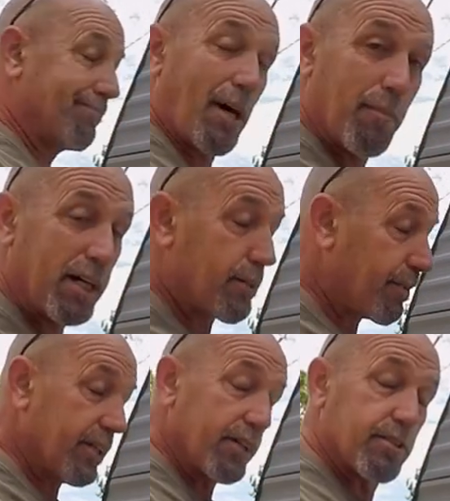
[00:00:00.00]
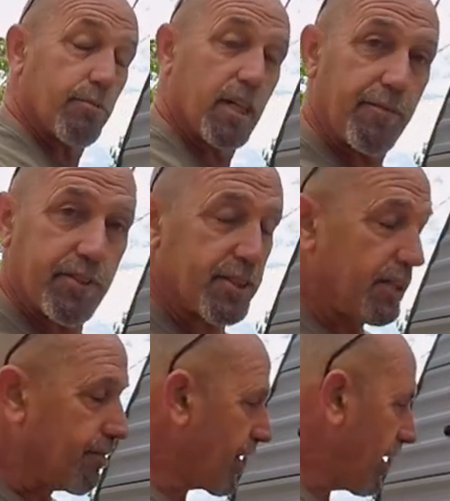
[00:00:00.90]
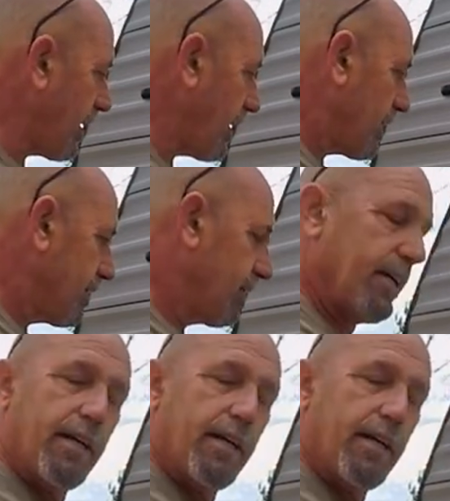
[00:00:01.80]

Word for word: not much, but there is some graphics there. And